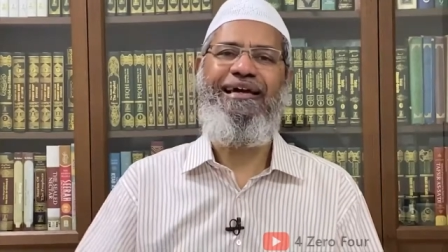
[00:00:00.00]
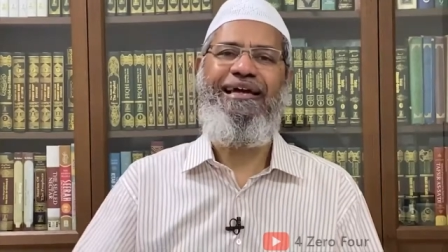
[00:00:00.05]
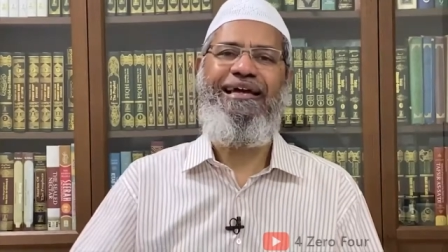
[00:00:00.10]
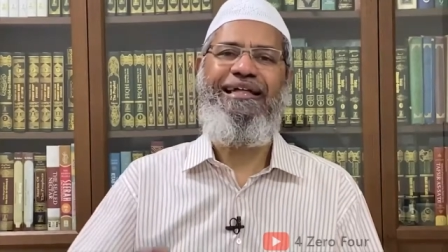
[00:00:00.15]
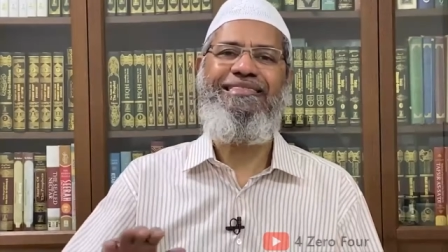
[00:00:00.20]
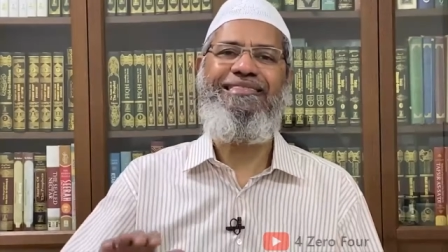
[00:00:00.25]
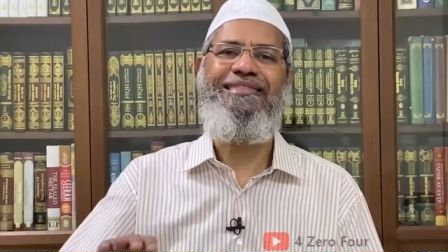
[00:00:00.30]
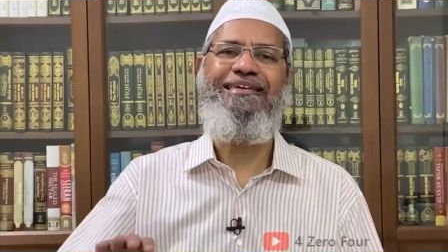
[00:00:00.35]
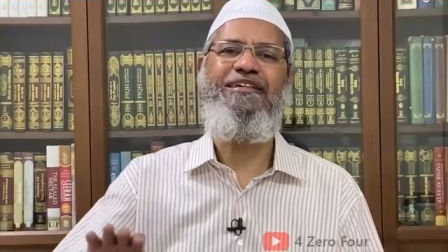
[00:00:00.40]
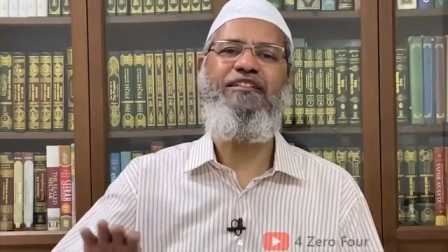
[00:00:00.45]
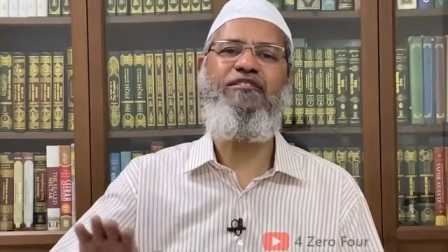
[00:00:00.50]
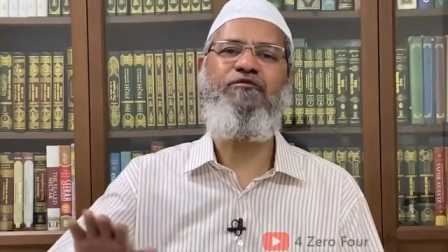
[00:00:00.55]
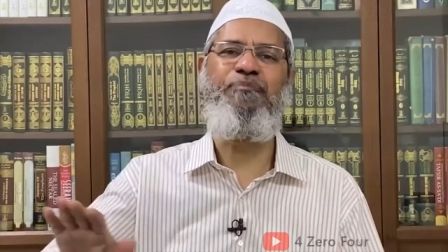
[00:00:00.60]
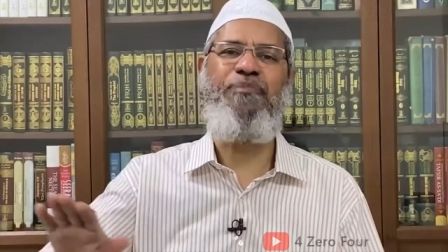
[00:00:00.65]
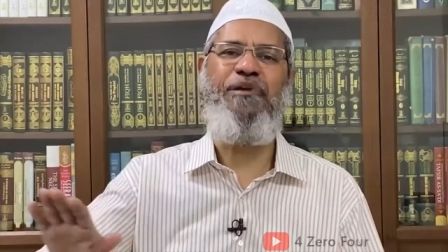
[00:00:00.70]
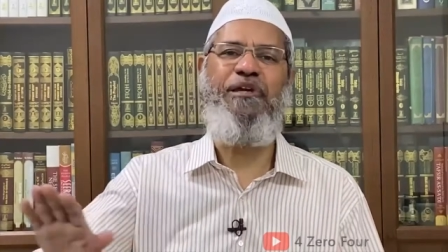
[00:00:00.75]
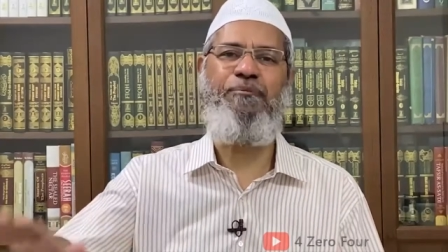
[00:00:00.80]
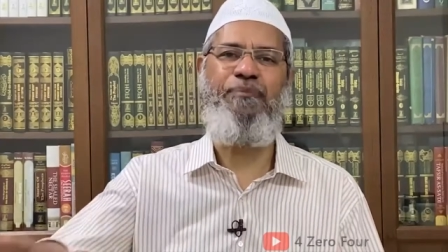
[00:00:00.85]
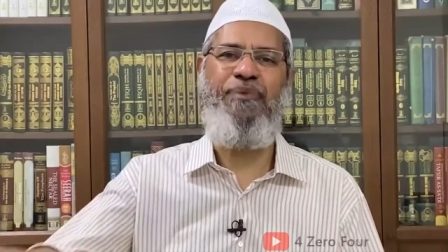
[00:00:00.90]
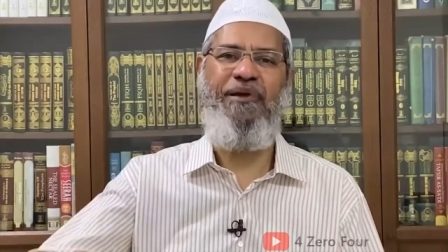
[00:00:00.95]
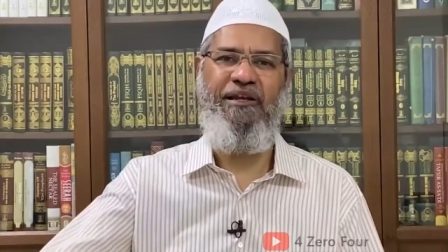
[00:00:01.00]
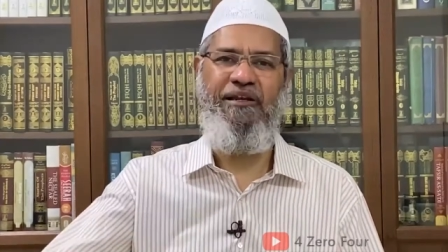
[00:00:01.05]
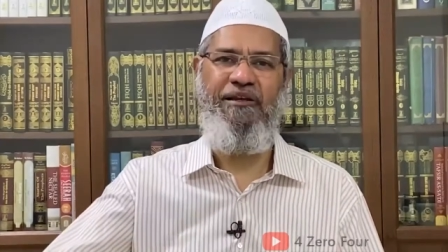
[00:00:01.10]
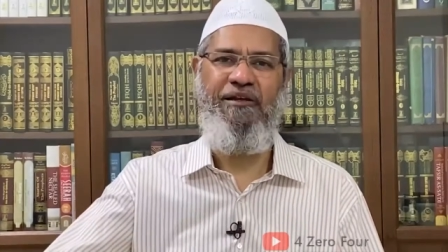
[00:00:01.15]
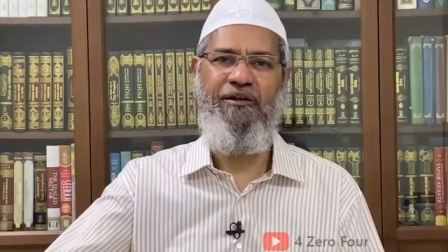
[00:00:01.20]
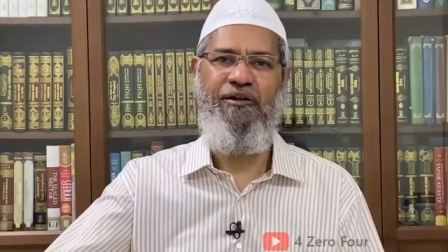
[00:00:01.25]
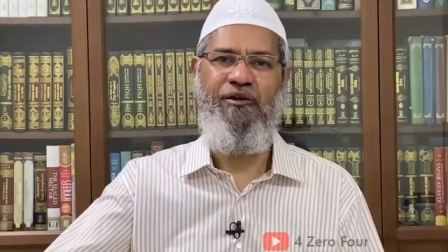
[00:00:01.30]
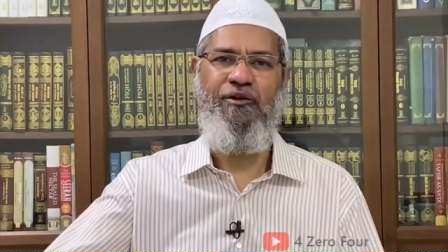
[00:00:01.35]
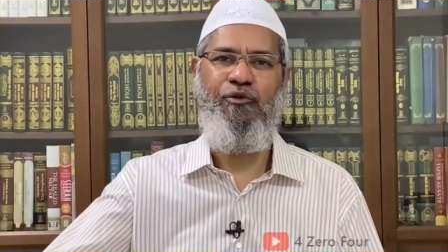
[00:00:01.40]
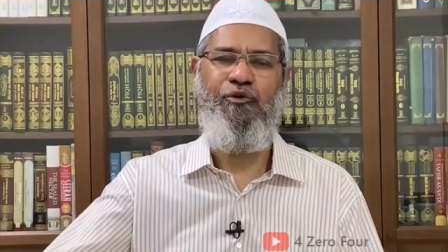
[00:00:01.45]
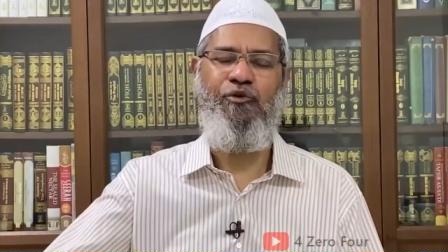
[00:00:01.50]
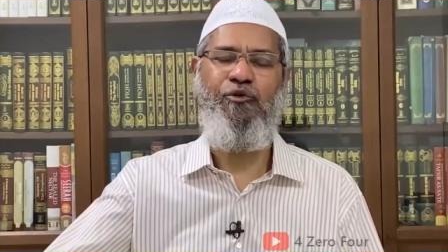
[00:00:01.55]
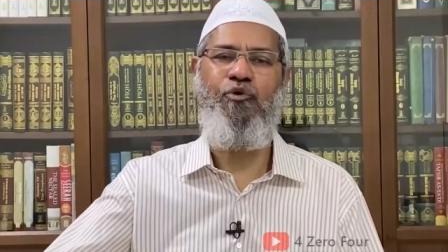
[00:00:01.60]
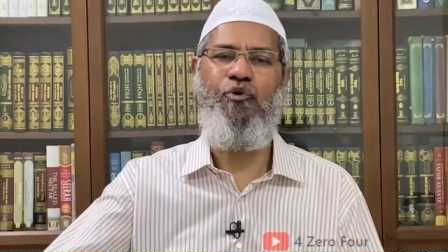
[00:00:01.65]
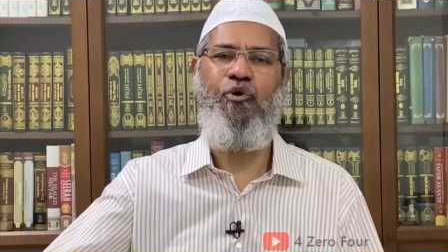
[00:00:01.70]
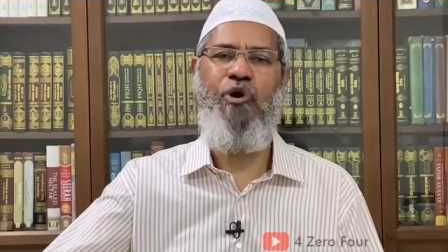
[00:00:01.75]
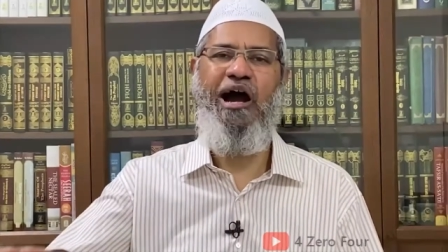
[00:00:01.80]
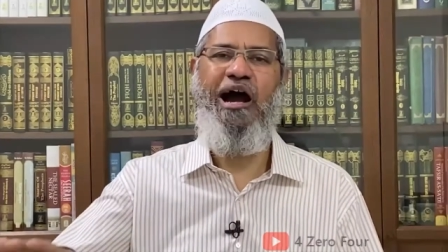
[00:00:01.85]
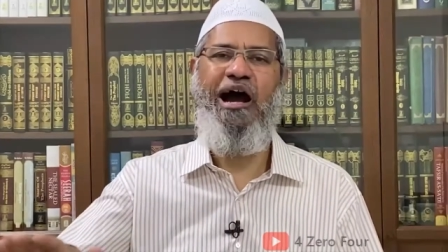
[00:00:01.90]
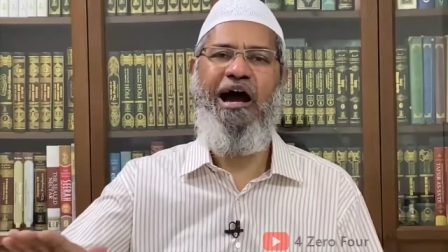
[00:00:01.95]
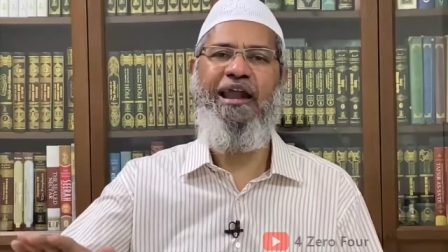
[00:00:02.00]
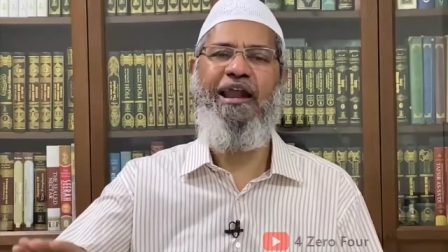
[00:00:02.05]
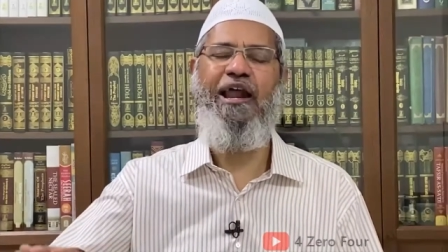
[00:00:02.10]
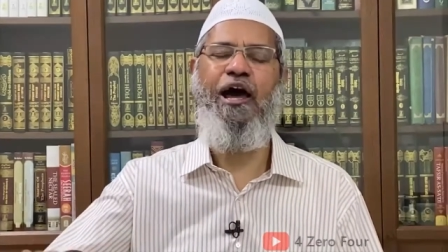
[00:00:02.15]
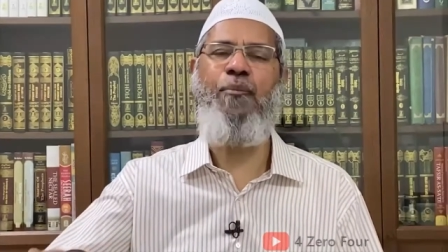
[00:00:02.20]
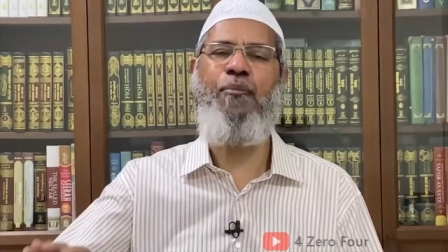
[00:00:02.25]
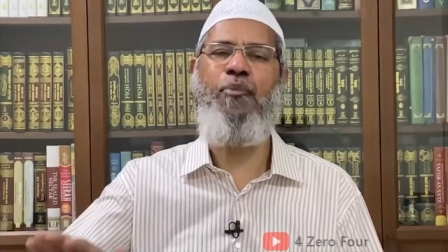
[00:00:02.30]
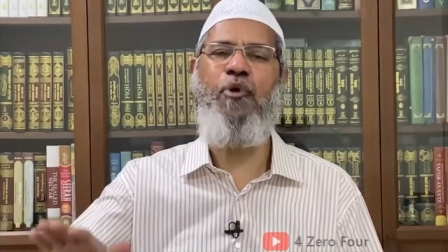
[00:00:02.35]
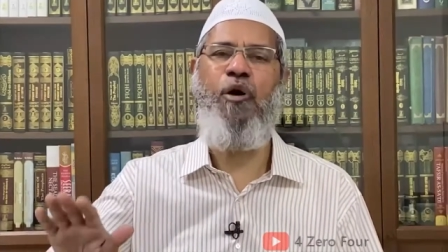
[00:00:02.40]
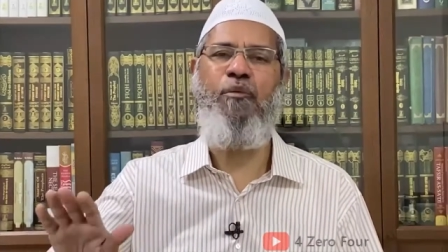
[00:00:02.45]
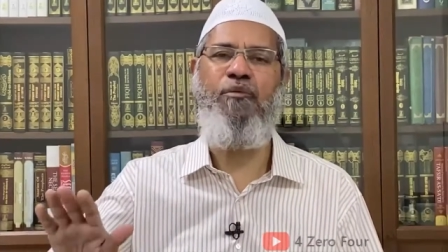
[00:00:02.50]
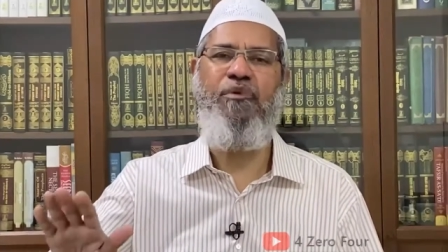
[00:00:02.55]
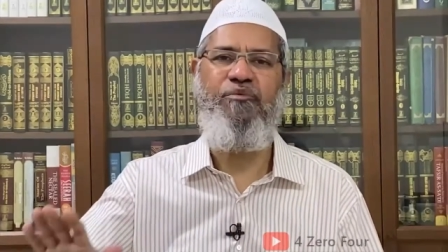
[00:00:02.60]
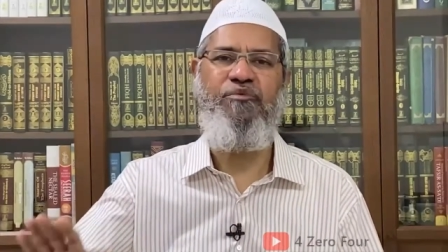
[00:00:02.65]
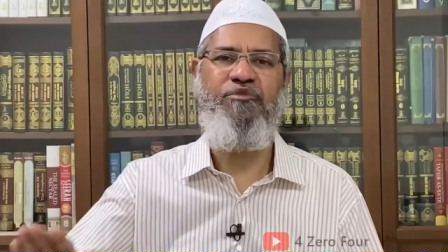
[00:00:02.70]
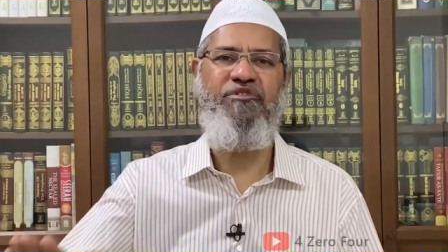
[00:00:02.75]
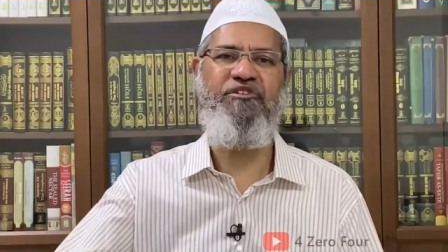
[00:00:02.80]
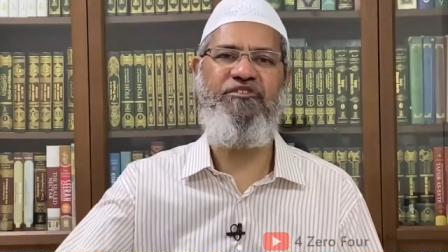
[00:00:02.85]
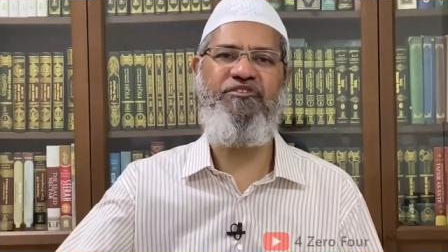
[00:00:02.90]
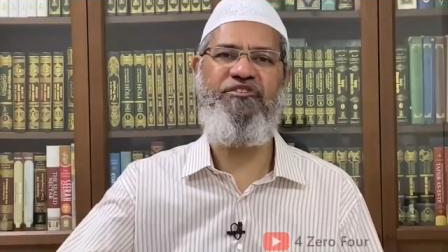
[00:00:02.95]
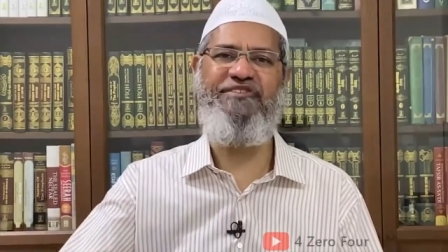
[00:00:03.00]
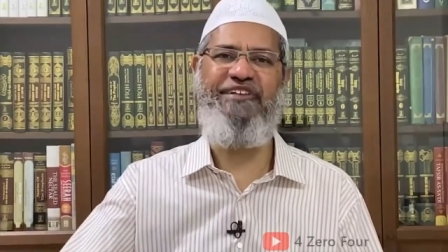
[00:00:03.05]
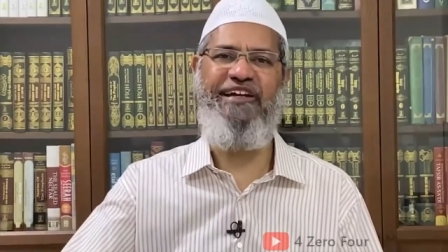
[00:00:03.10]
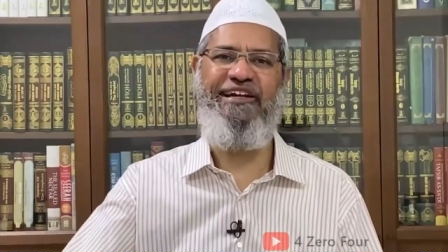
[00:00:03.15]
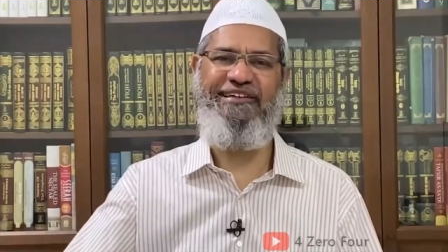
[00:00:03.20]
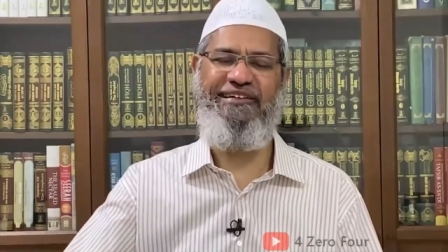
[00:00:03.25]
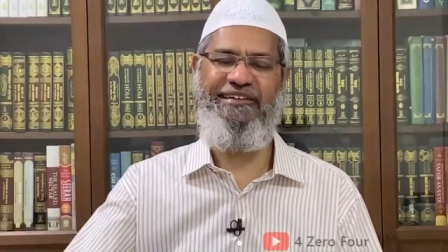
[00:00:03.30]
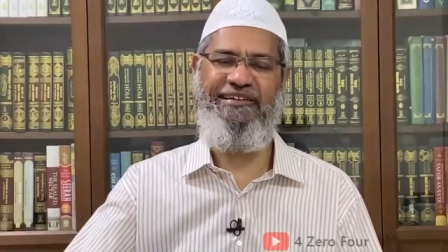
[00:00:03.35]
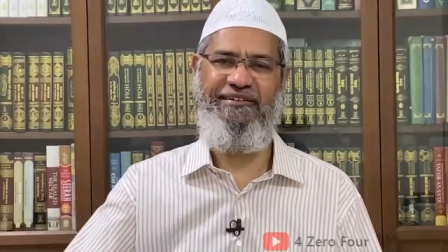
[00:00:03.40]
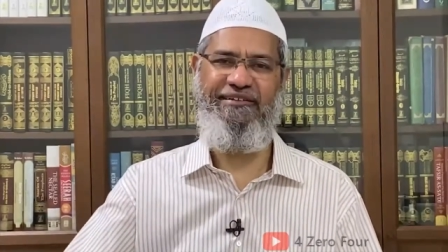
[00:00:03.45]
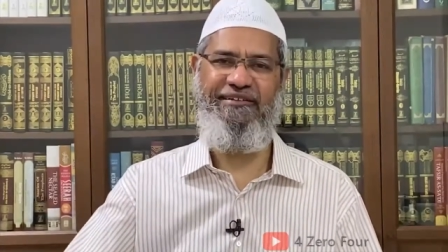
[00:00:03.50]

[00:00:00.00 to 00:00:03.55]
these people who are a problem to the society.